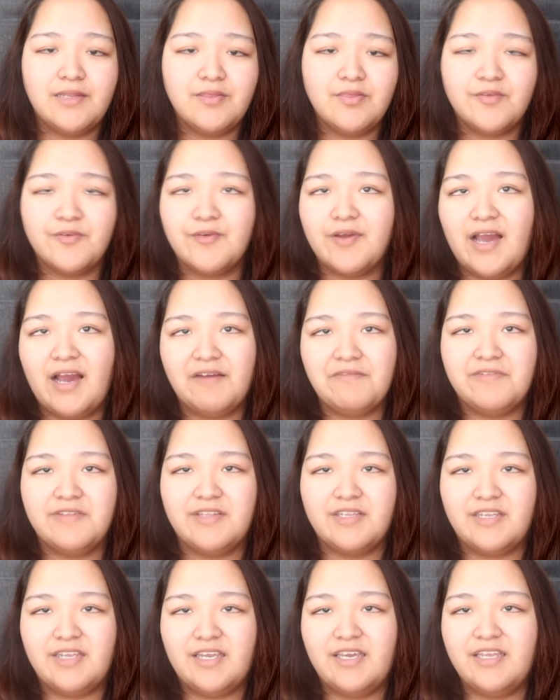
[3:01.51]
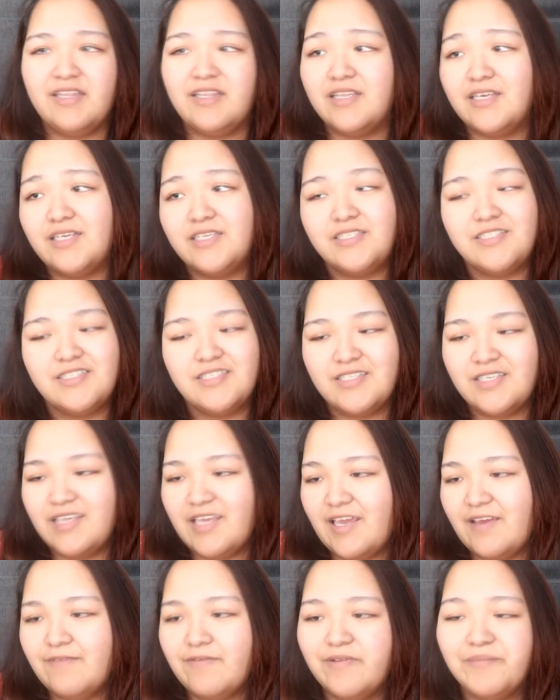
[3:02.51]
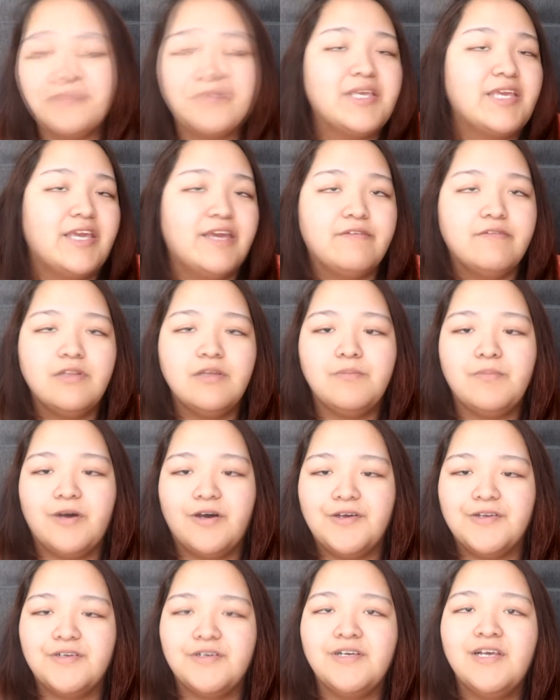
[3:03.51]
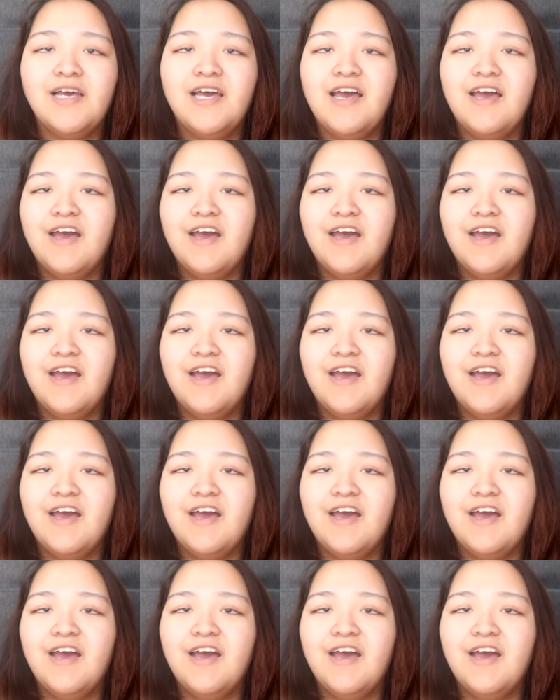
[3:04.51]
it through half of the night, and I just gave up and gave him the bottle,